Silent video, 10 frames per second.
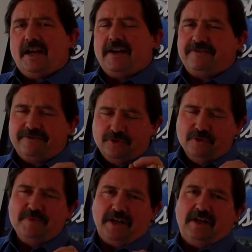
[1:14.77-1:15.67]
a
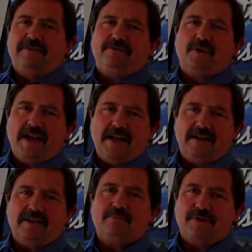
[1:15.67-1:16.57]
formula for
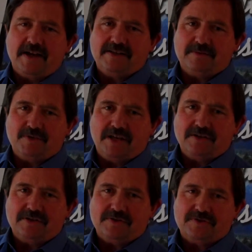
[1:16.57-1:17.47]
handling price
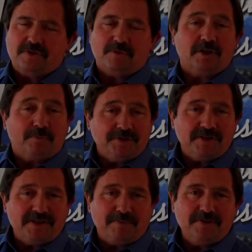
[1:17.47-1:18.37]
objections. So I'm going to put
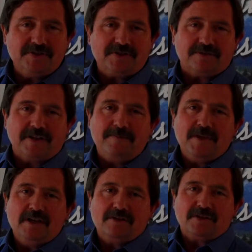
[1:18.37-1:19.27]
these up on the screen,
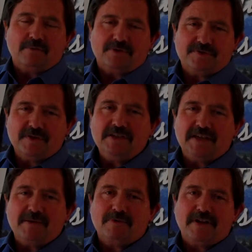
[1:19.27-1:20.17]
so we'll swing the
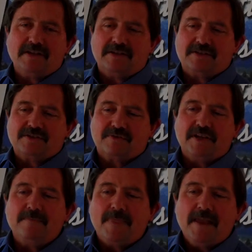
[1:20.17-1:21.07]
camera around to the
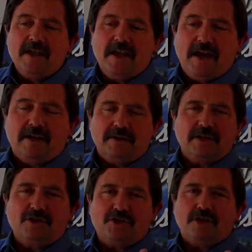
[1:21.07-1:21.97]
screen and I'm
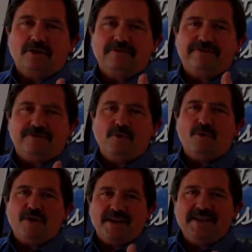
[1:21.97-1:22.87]
going to show you
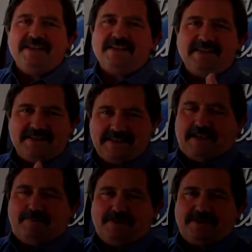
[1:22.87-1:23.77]
4 easy
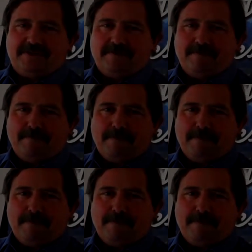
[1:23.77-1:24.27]
steps.